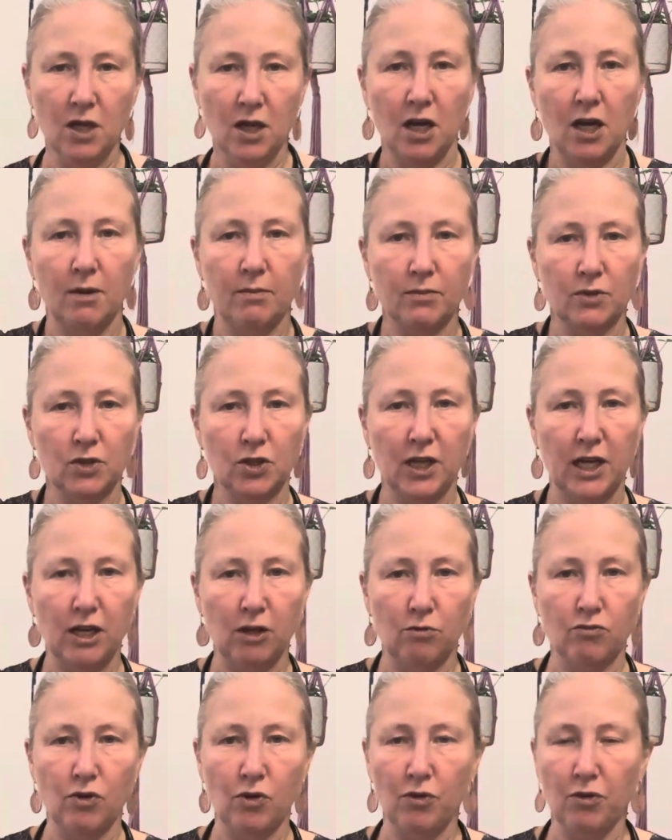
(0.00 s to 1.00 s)
to
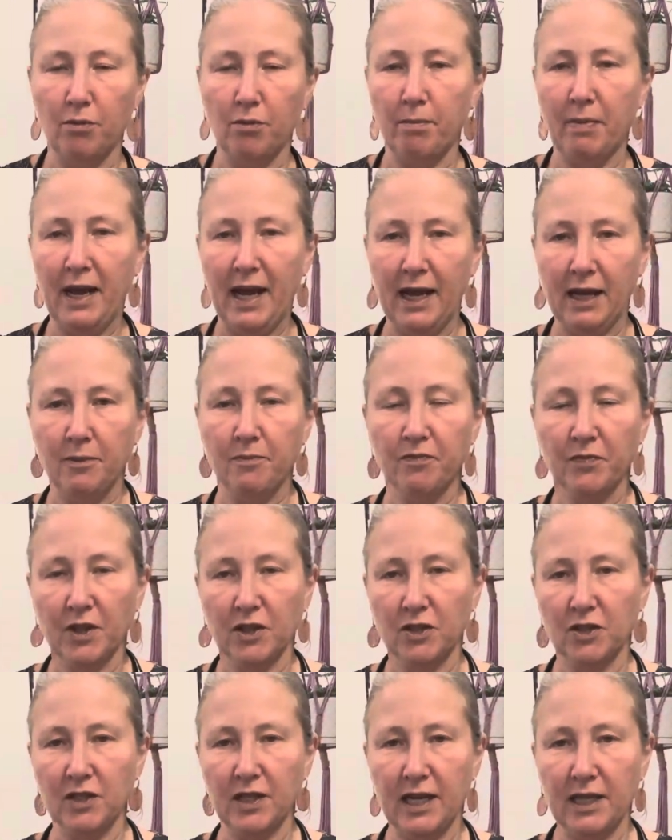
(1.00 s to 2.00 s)
help roll them back.
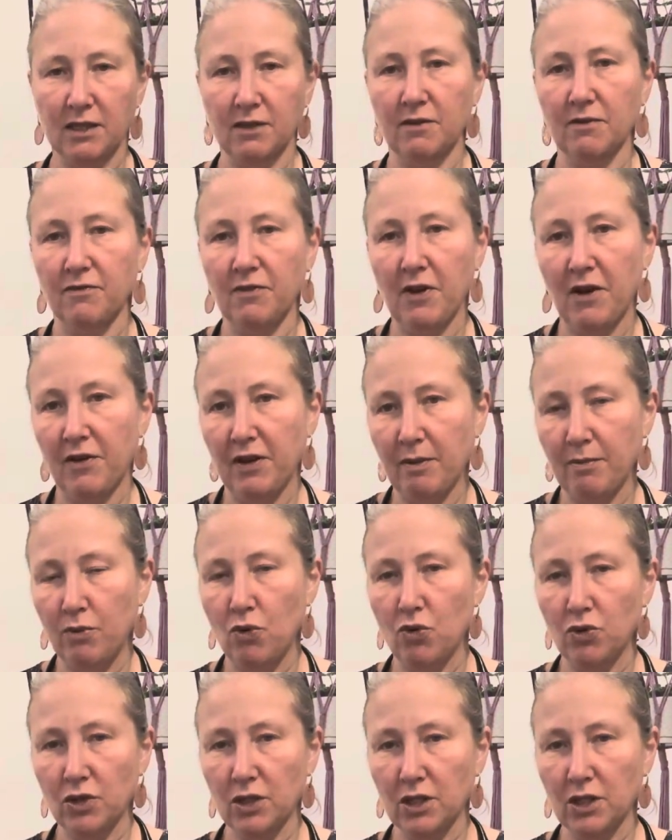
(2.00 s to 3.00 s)
So that's very
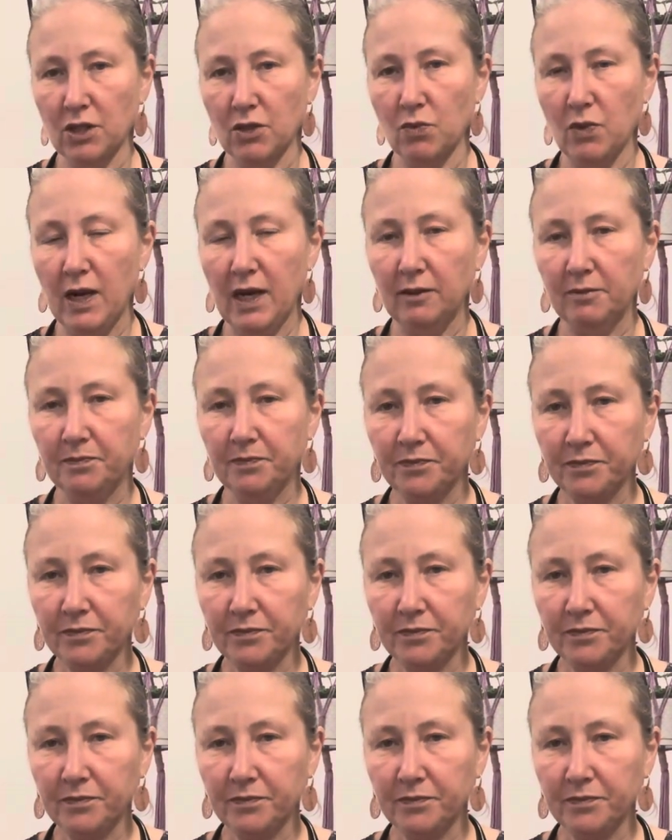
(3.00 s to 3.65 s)
important as well.